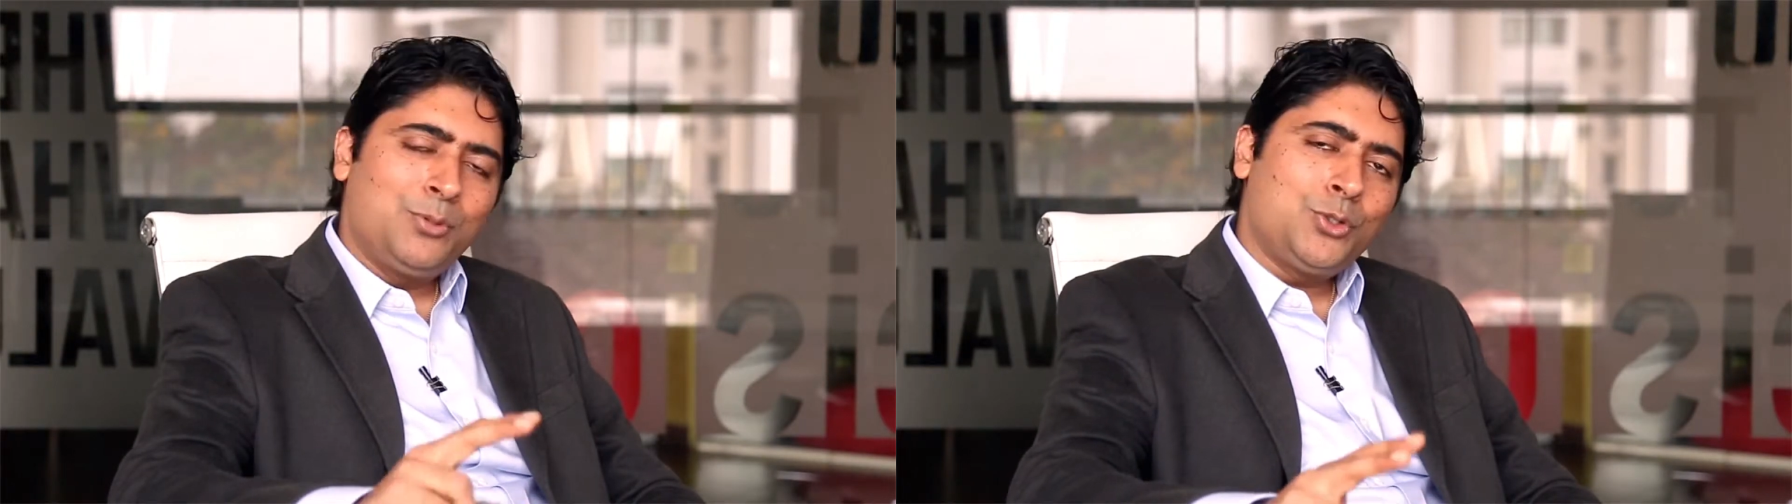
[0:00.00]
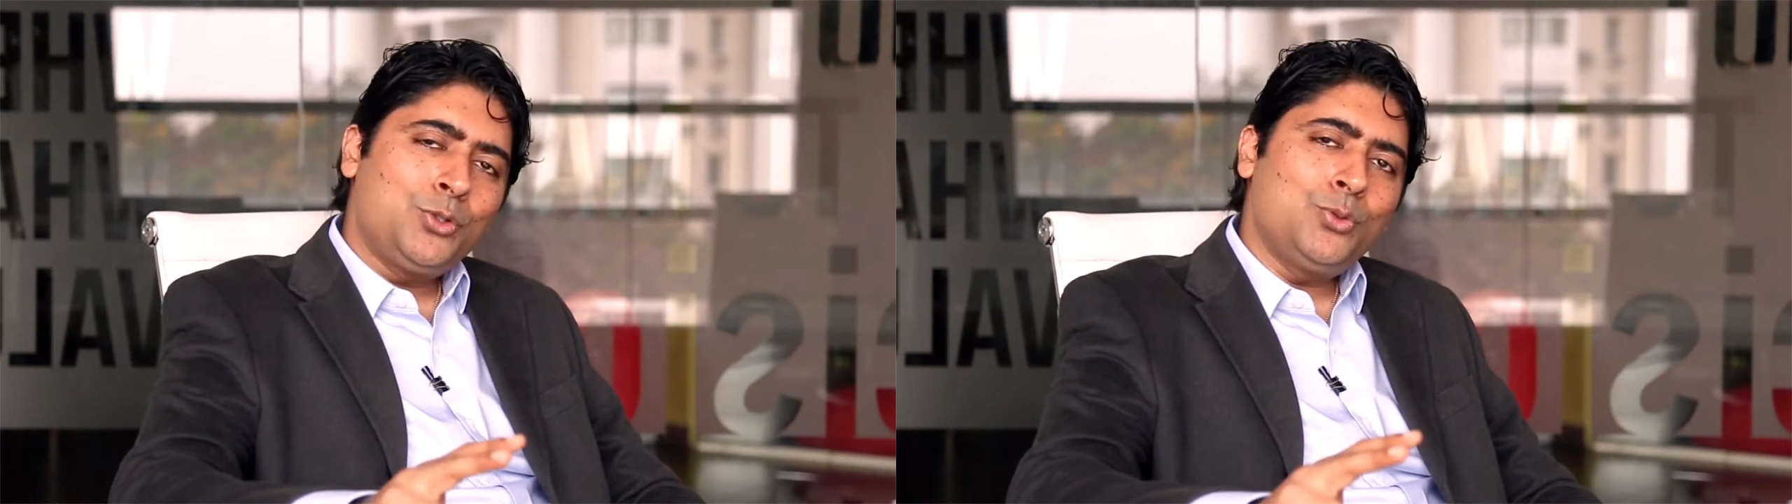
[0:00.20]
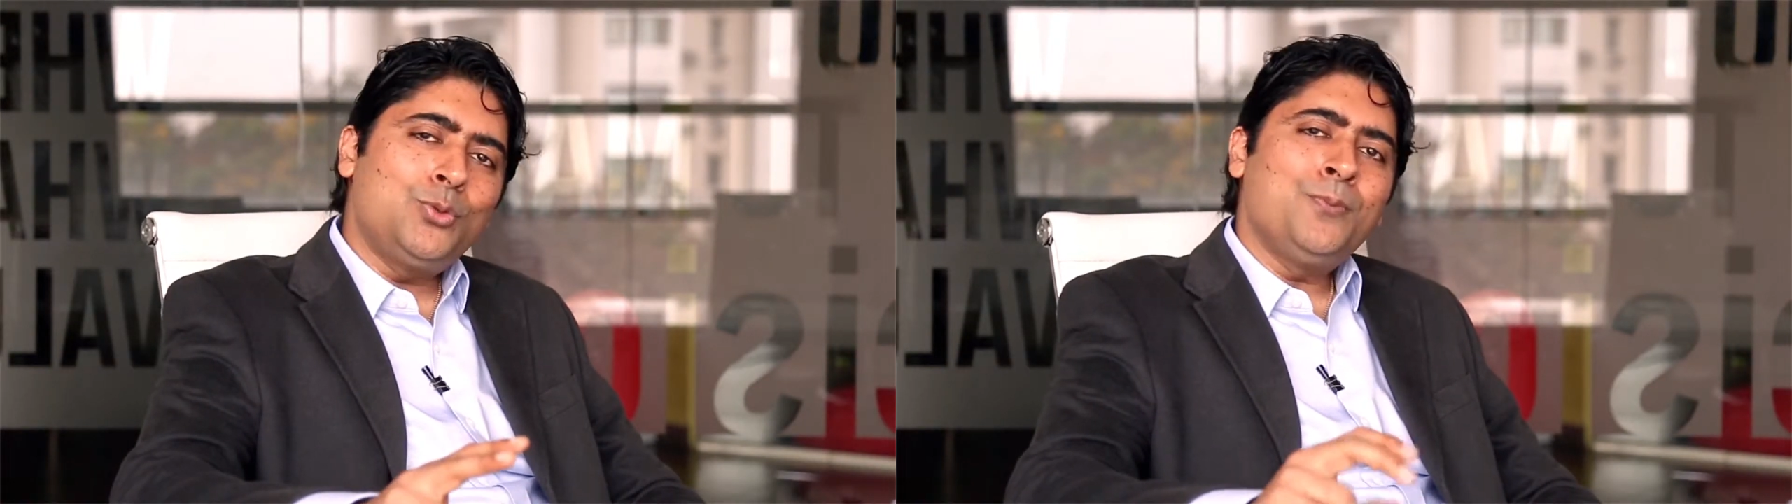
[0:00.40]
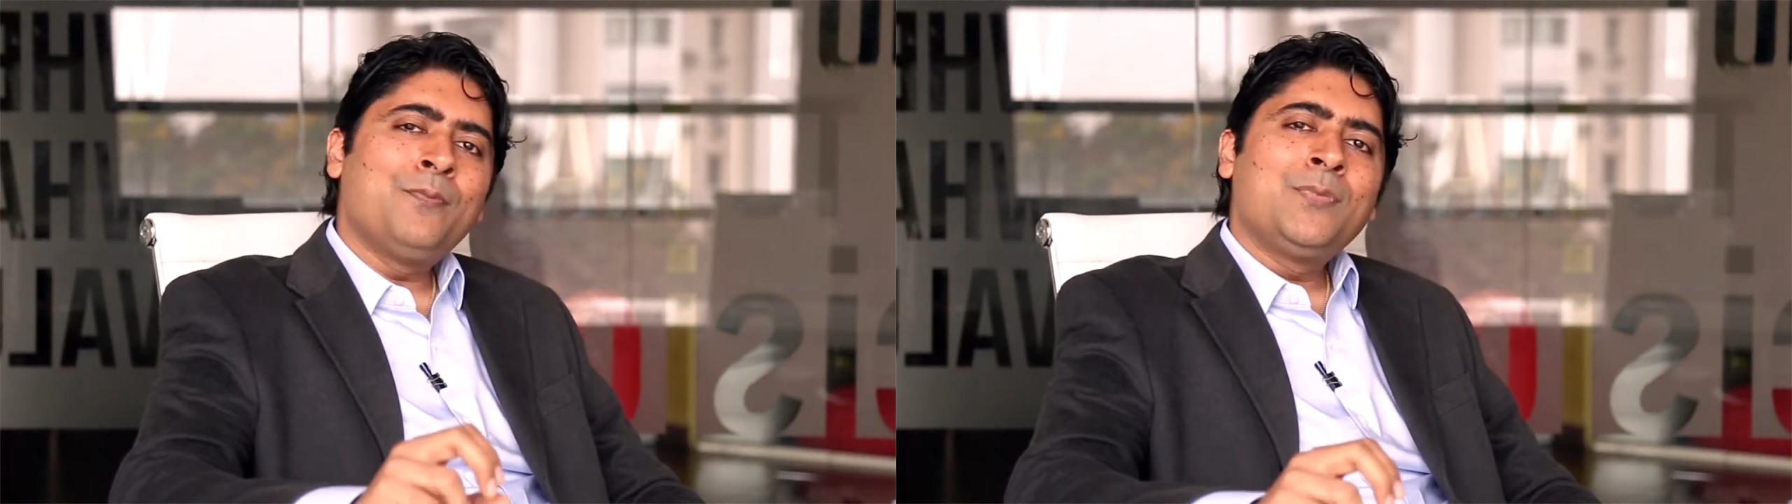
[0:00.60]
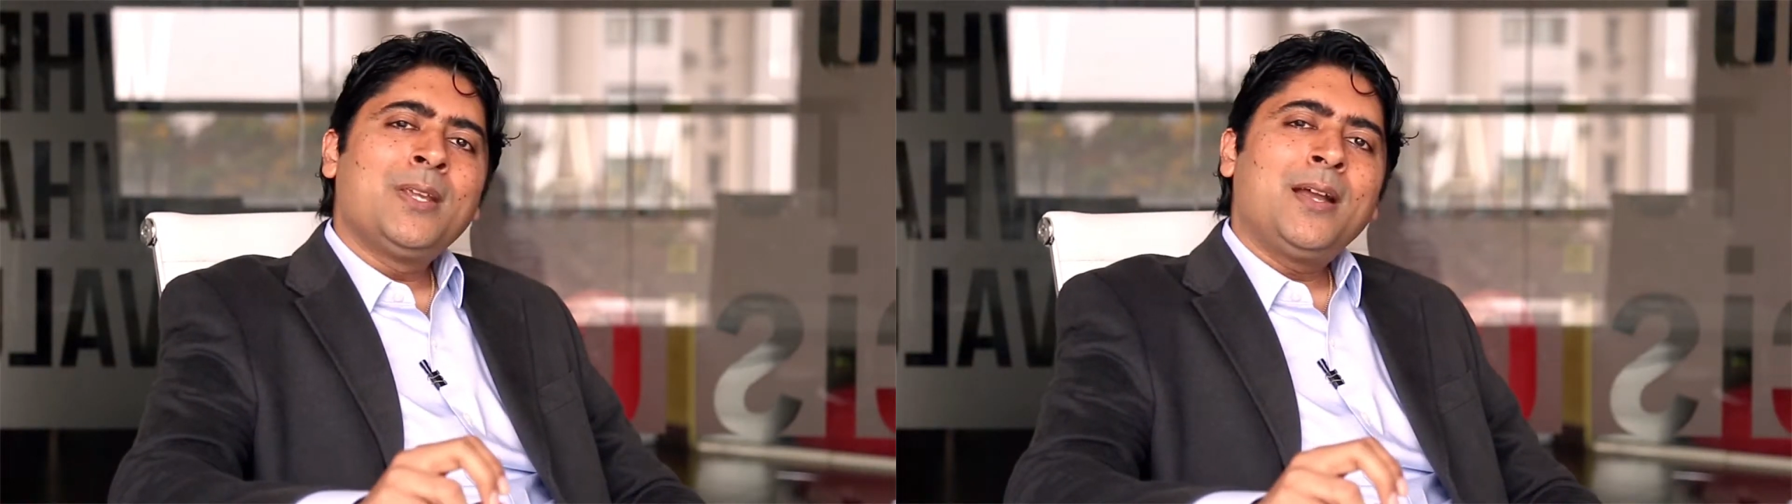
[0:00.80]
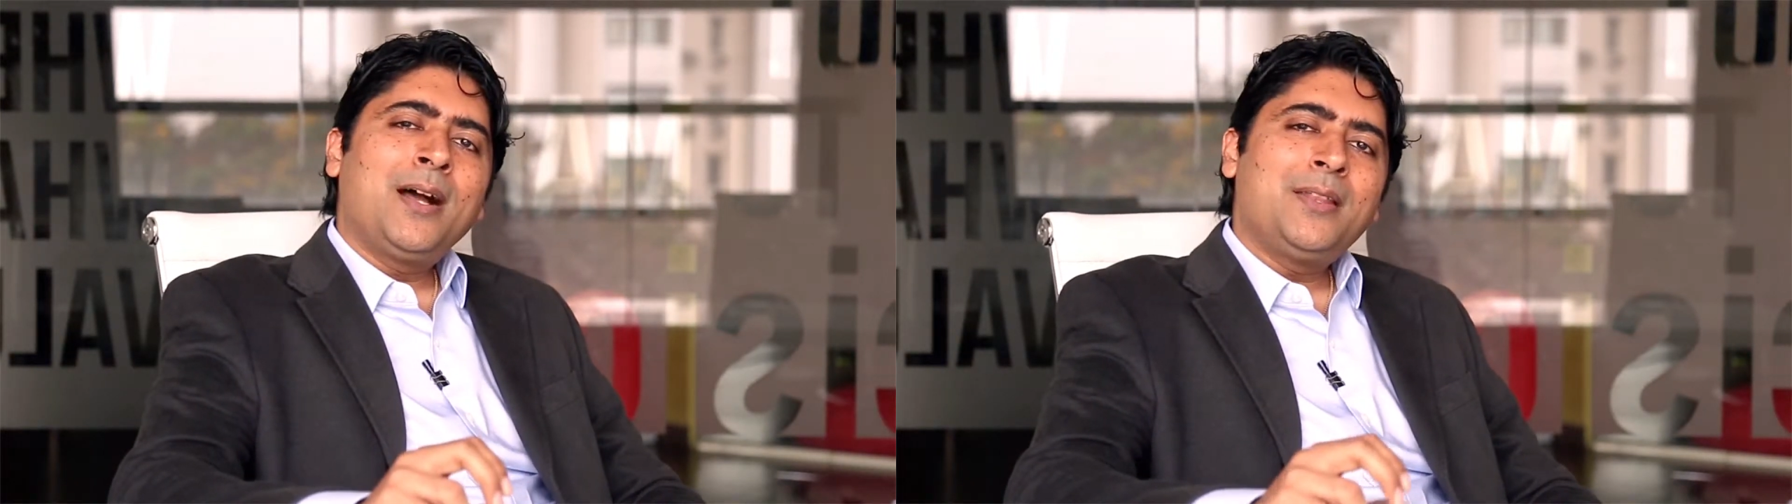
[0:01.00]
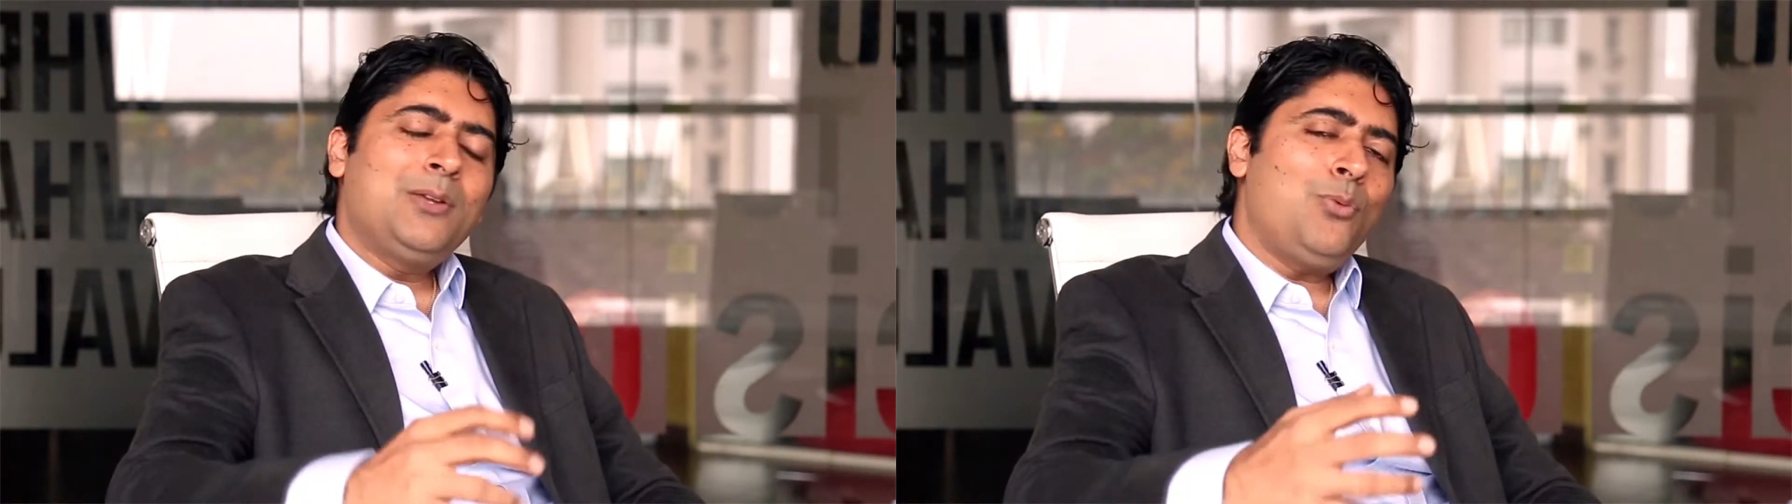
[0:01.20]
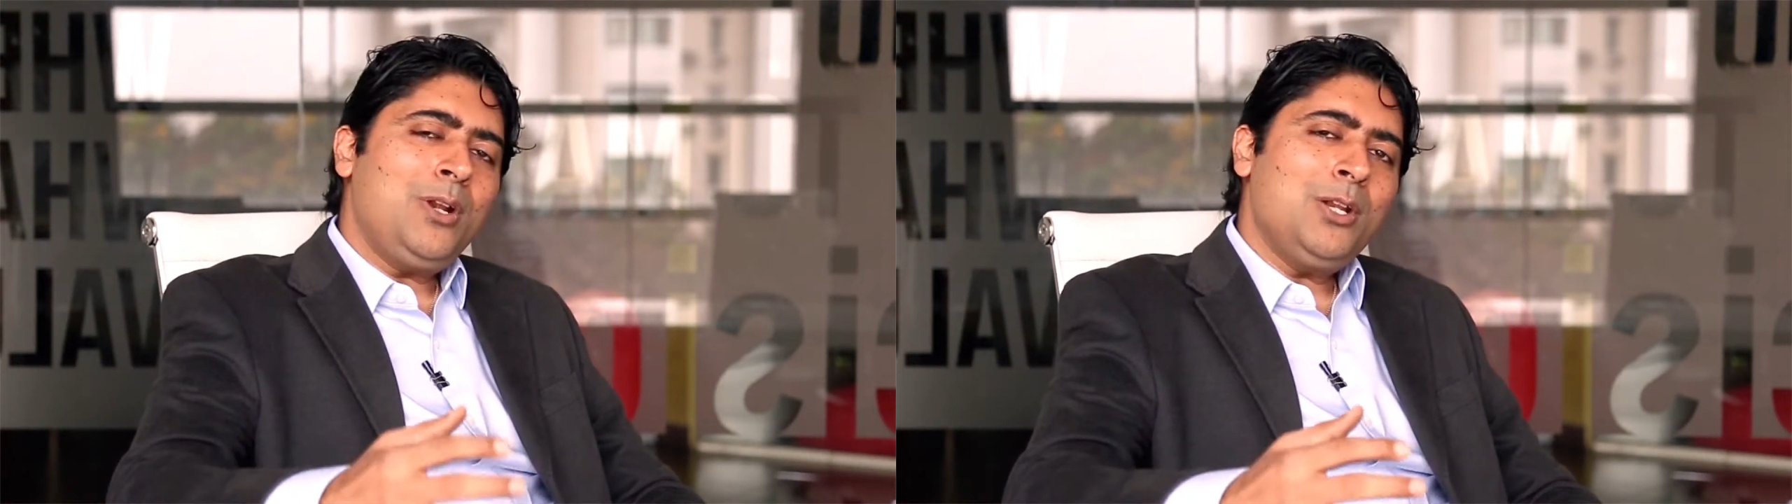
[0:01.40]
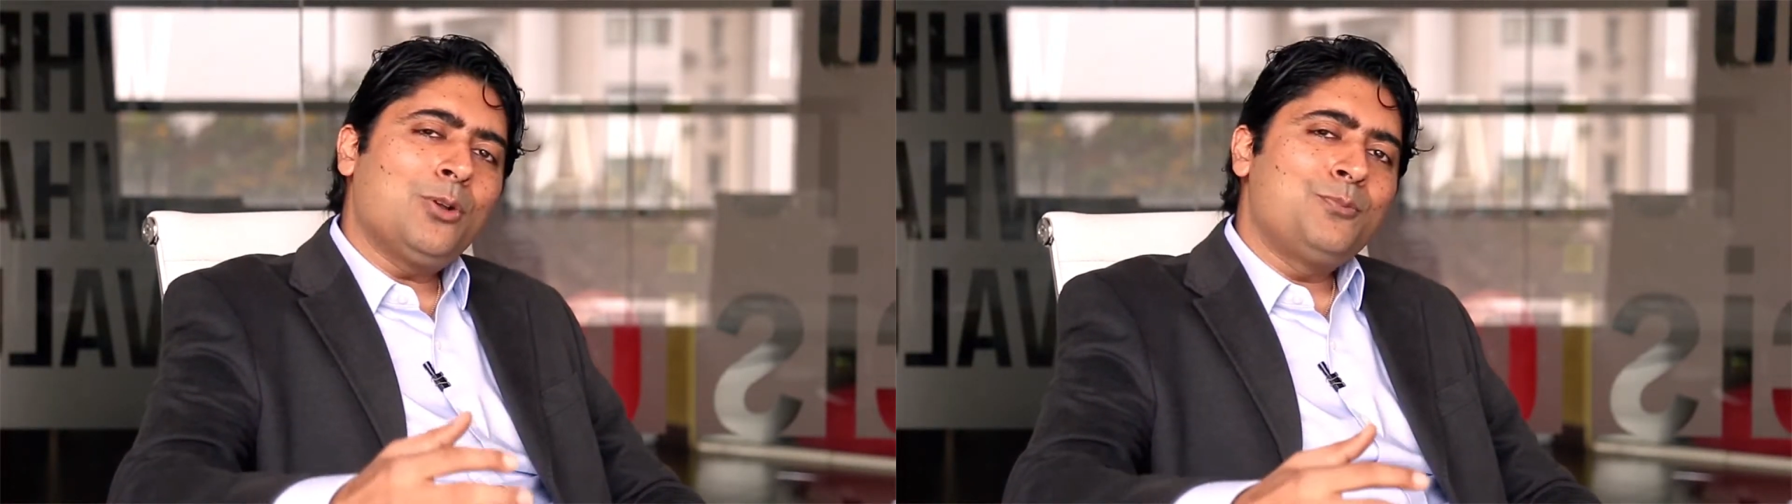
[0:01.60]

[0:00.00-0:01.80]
Number two, they wanted an